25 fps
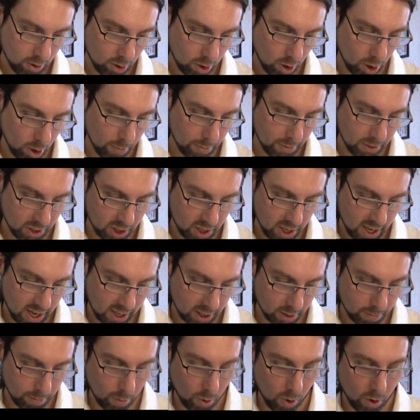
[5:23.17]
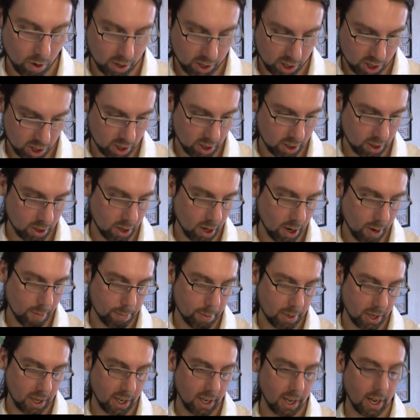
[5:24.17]
Goldman Sachs Mortgage
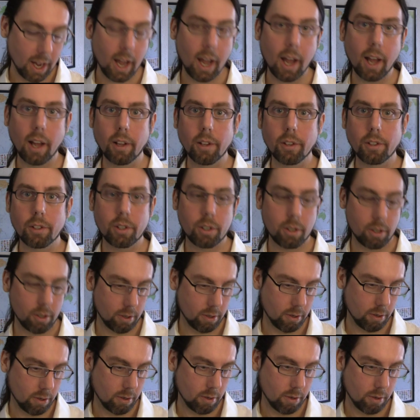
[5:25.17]
Company as